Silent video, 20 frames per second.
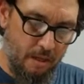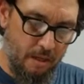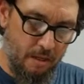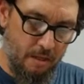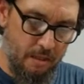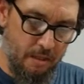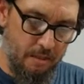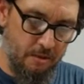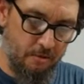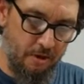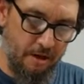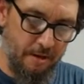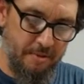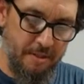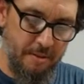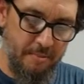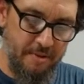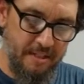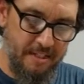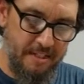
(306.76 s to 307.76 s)
scrape some
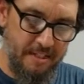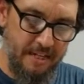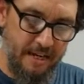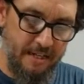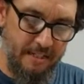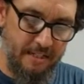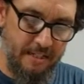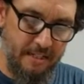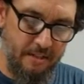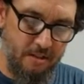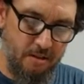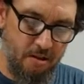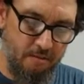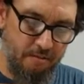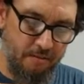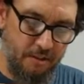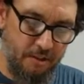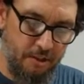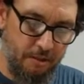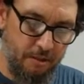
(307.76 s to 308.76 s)
of this excess off
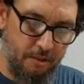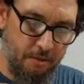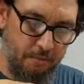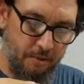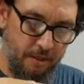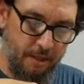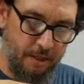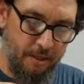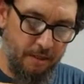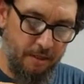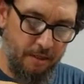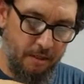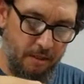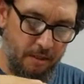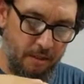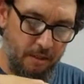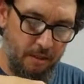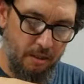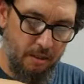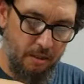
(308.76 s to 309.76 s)
because you don't need
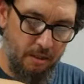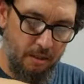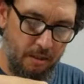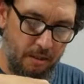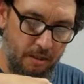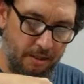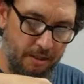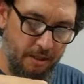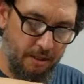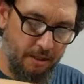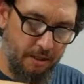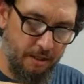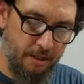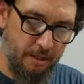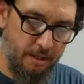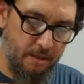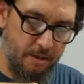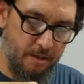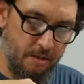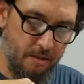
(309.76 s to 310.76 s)
a ton.
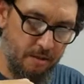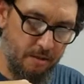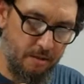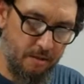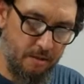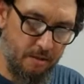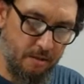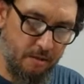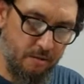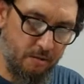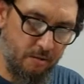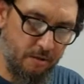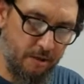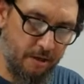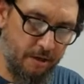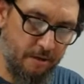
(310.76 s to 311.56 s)
Okay.